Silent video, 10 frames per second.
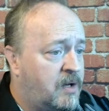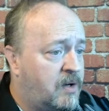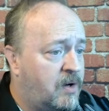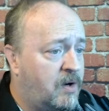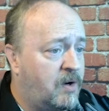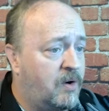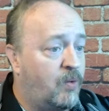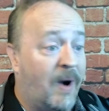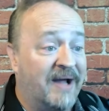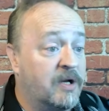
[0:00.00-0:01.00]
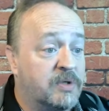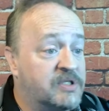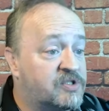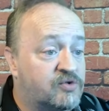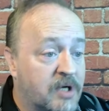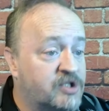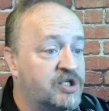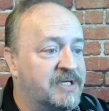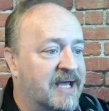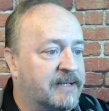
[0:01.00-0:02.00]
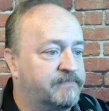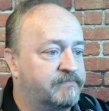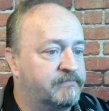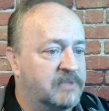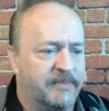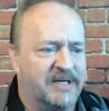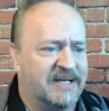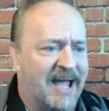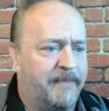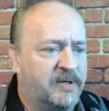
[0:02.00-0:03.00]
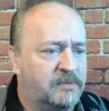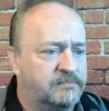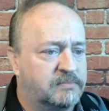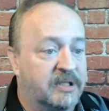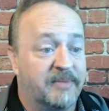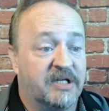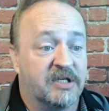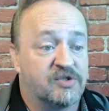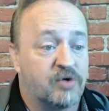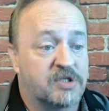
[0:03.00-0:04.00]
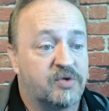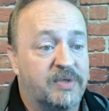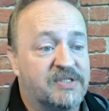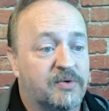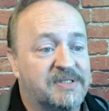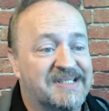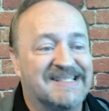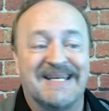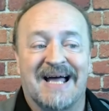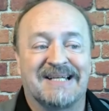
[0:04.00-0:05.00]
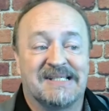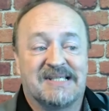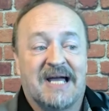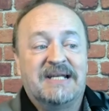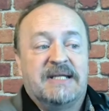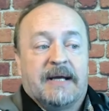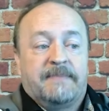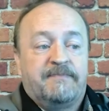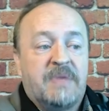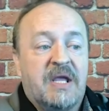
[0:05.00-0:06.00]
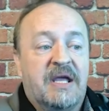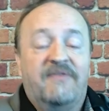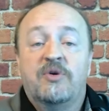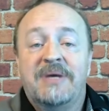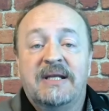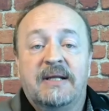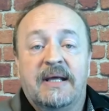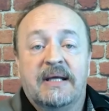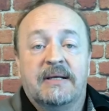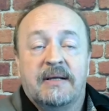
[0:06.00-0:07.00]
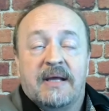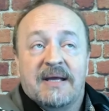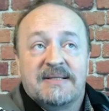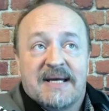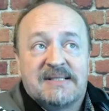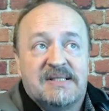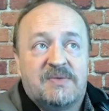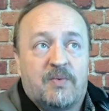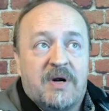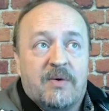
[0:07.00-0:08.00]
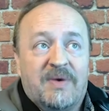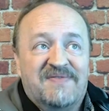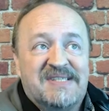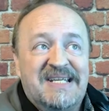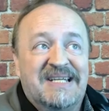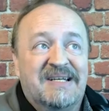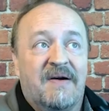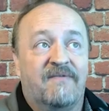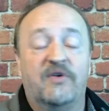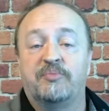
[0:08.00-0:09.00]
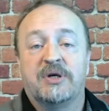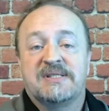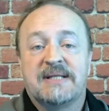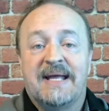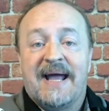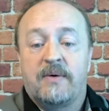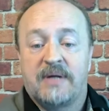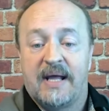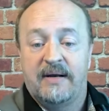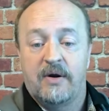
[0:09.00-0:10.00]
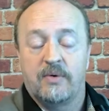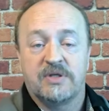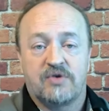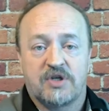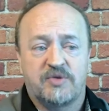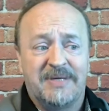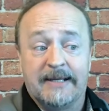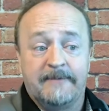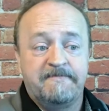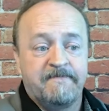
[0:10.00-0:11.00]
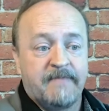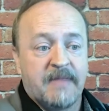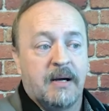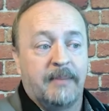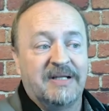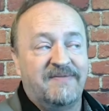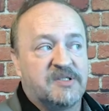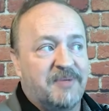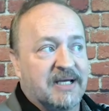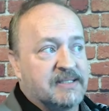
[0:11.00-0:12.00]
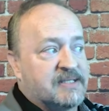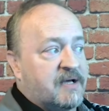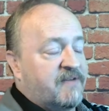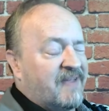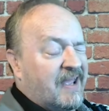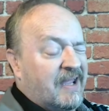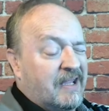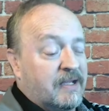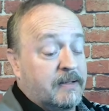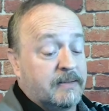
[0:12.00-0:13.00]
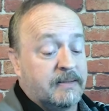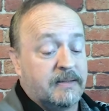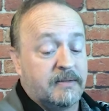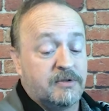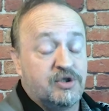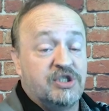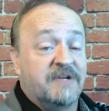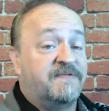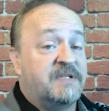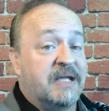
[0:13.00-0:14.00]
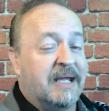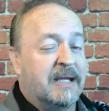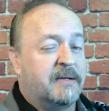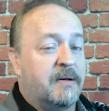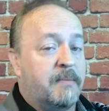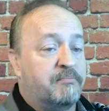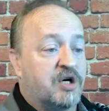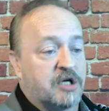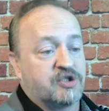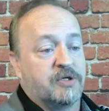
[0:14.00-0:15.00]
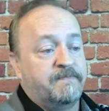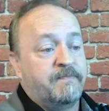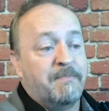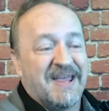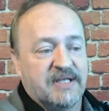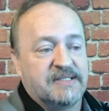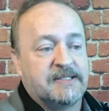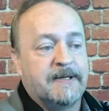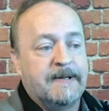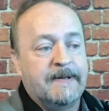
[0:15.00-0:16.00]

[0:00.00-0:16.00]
Oh, why no construction yet? Limited capital? Limited construction resources? Not decided yet. If you mean in Giga Texas, where we've seen footprints laid out and no construction begin, I believe it's because of a uh, shift in production methods.